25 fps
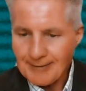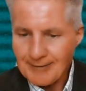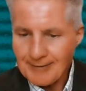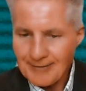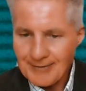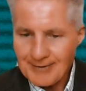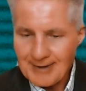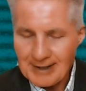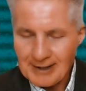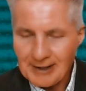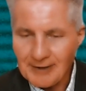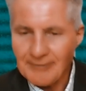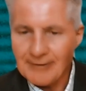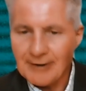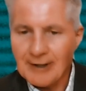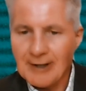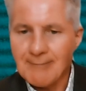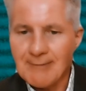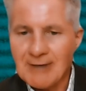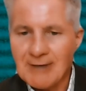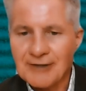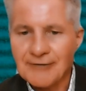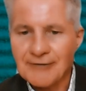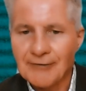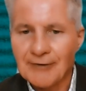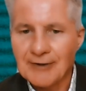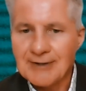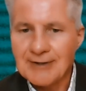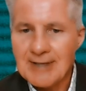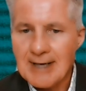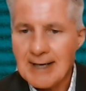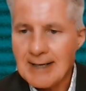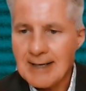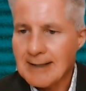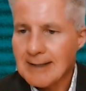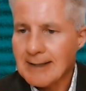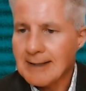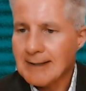thank you very much for
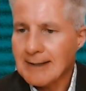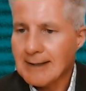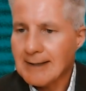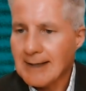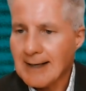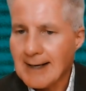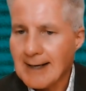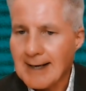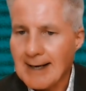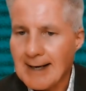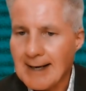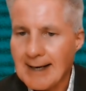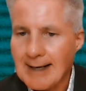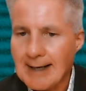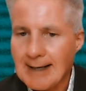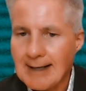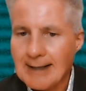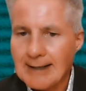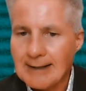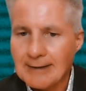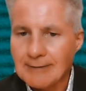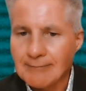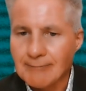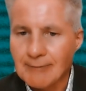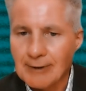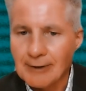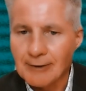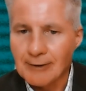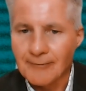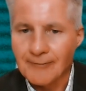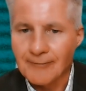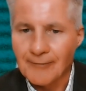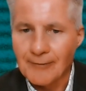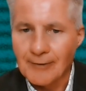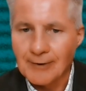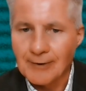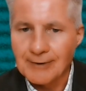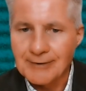attending, and we
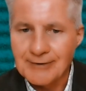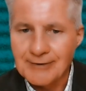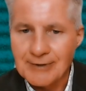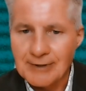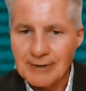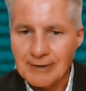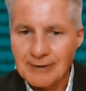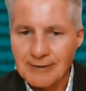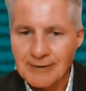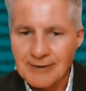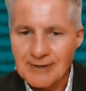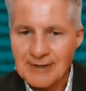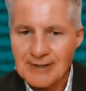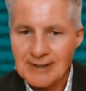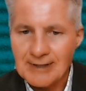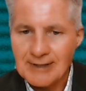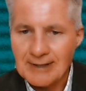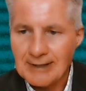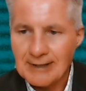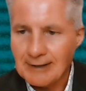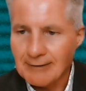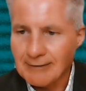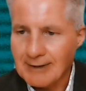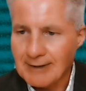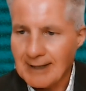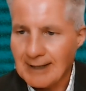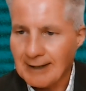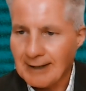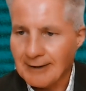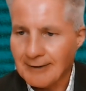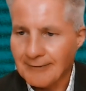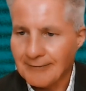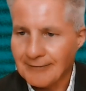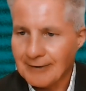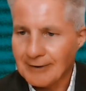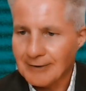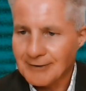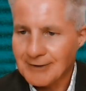look forward to seeing you again in
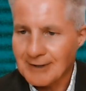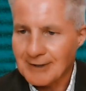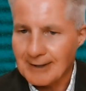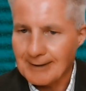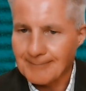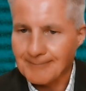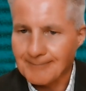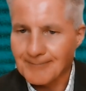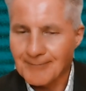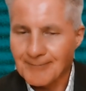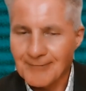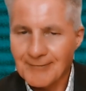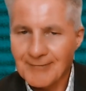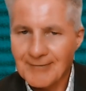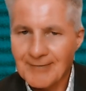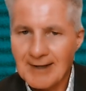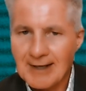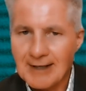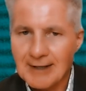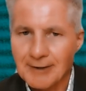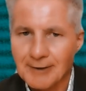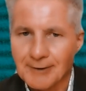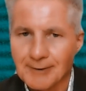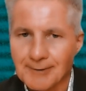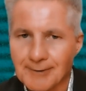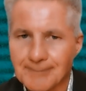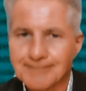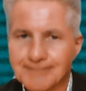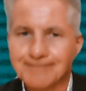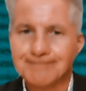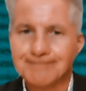the future. Thank you.